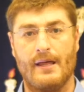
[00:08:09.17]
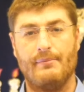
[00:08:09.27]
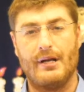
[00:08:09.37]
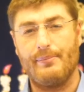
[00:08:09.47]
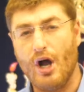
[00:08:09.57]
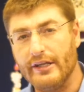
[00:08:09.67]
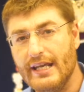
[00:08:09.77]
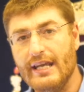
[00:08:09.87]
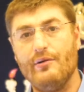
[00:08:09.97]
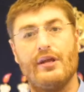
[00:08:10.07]
But upon
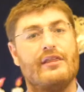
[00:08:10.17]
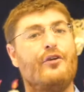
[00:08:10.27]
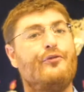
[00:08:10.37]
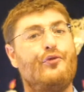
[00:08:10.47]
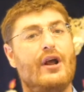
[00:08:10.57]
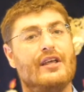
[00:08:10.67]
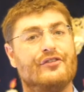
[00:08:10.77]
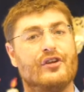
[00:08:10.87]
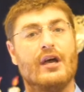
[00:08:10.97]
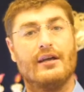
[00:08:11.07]
hearing their
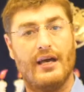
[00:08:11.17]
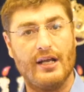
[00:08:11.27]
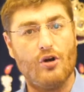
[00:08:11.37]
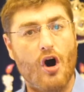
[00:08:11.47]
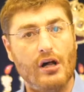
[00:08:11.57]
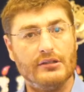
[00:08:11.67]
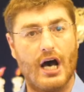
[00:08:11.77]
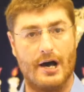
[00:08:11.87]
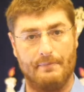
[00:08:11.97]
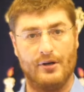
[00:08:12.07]
friends getting called
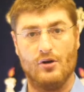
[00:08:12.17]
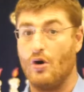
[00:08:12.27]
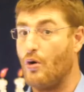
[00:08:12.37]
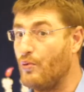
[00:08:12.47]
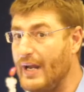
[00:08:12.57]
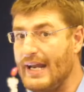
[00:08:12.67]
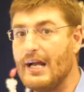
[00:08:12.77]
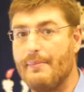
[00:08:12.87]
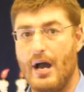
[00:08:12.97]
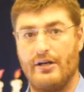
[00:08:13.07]
up or
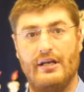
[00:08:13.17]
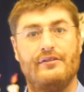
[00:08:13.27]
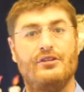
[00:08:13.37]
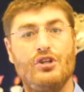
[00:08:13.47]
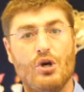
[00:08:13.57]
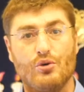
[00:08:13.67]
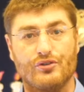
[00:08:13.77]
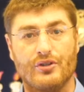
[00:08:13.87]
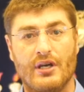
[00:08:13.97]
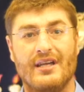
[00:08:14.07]
reading about it in the news,